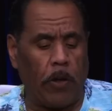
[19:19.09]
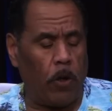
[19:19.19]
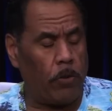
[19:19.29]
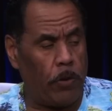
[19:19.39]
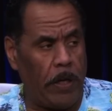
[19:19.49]

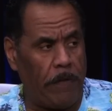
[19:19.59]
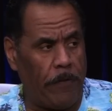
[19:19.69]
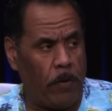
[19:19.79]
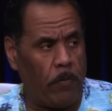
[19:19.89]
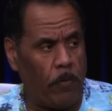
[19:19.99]
go-to
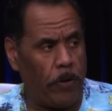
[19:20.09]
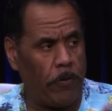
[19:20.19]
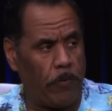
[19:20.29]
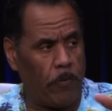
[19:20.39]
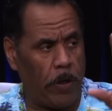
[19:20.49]
headphone when
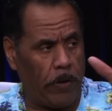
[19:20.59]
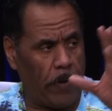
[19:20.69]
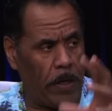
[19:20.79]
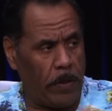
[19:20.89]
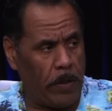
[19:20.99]
you're running
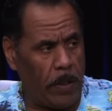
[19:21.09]
around?